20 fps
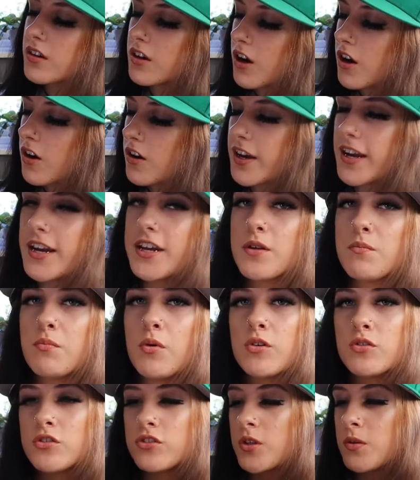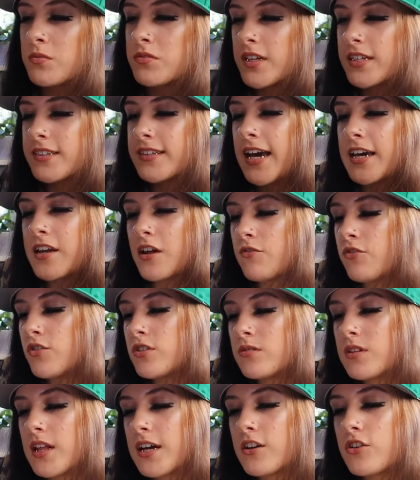Okay, the box was upside down. I thought it
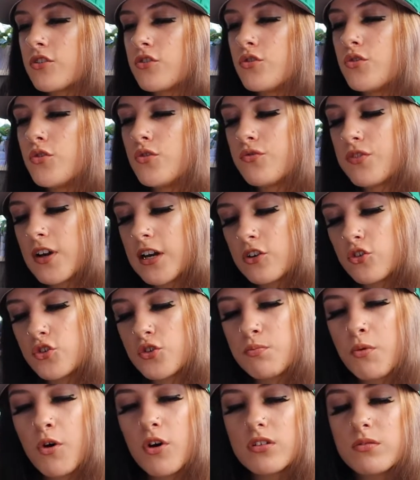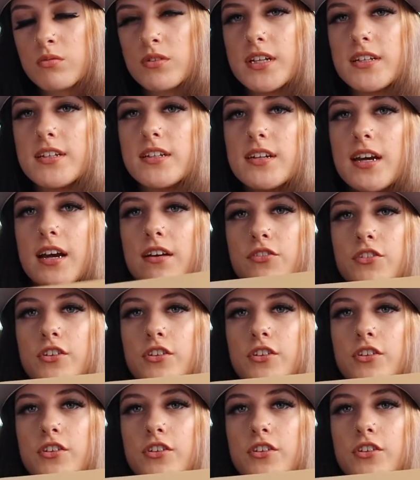was like a newfangled box where they didn't have